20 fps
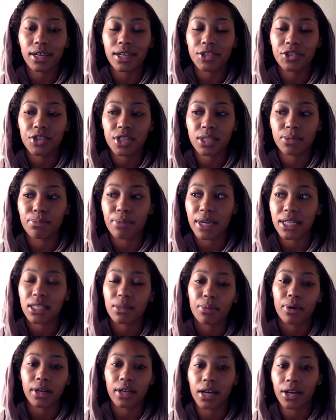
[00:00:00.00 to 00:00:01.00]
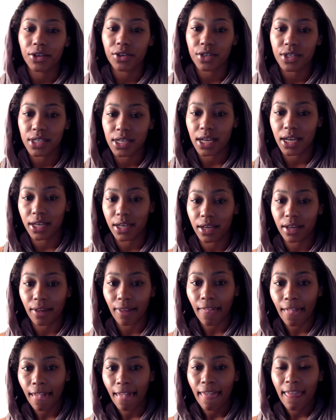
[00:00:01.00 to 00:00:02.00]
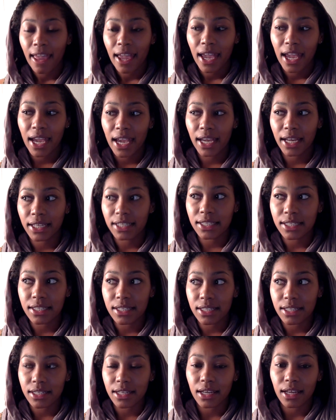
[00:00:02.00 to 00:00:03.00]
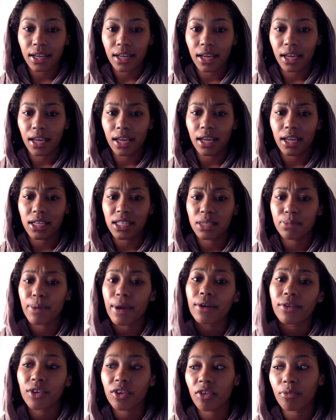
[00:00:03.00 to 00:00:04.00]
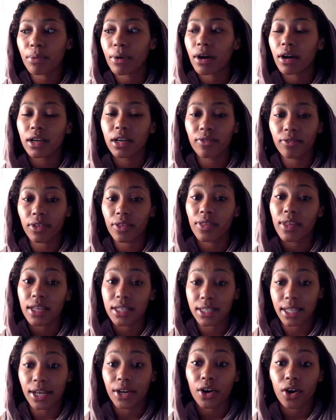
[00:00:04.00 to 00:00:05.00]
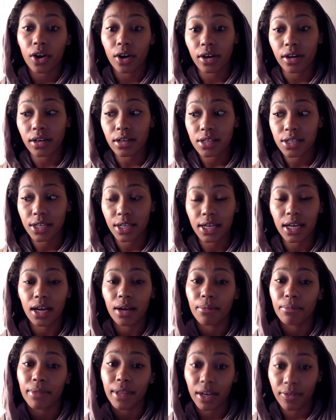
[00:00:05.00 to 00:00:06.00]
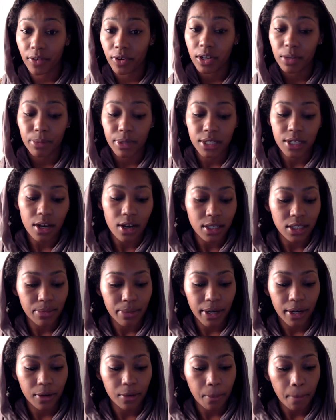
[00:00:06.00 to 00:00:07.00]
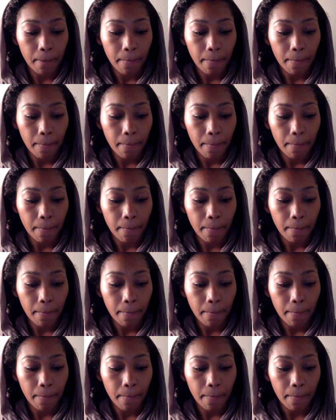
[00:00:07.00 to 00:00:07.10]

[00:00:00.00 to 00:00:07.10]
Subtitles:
It's just based upon an understanding and a expounding upon of the things that are to come that have already been talked about.